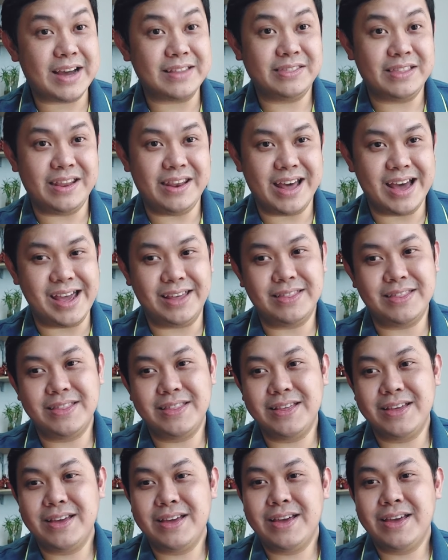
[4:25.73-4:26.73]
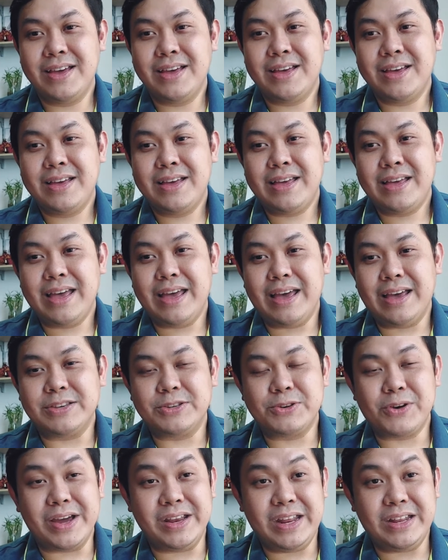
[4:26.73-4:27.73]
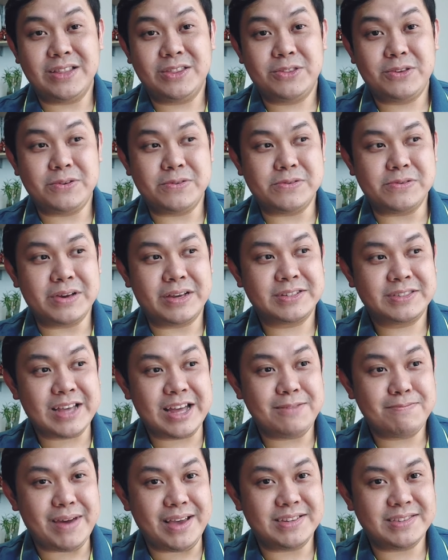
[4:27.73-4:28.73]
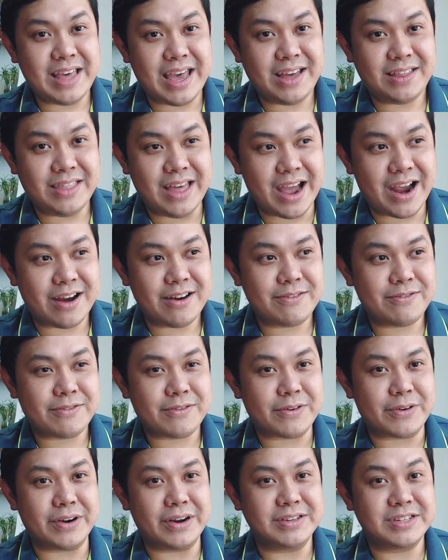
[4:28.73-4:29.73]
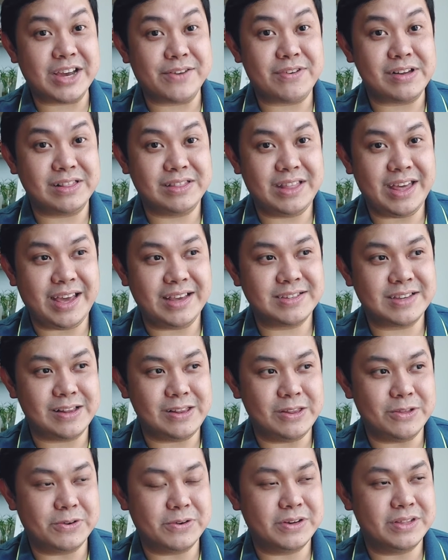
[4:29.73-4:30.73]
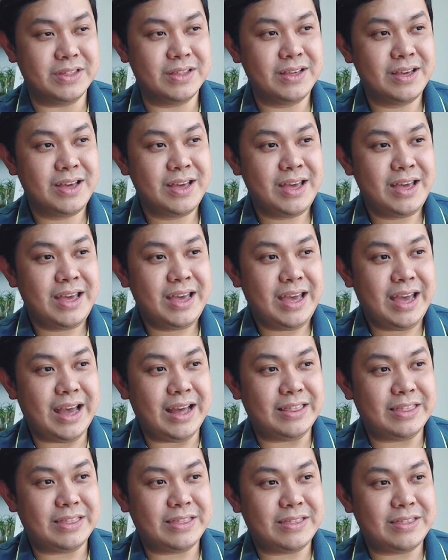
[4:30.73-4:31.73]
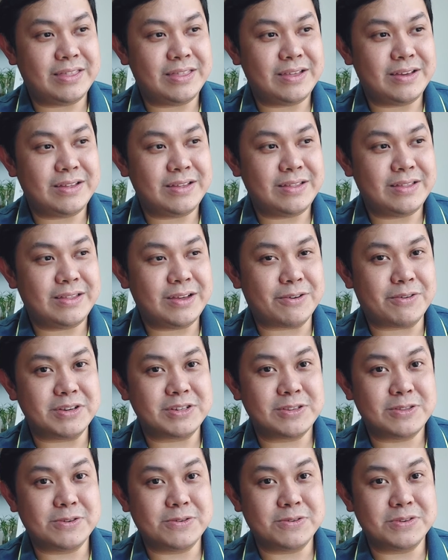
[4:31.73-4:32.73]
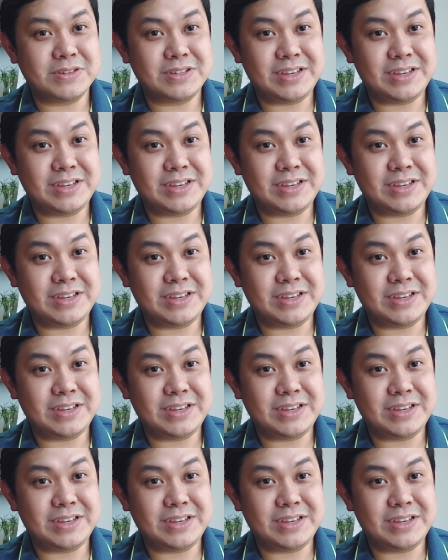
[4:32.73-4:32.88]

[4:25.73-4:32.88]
got denied. So I needed to extend my stay there for several days alone. And there was no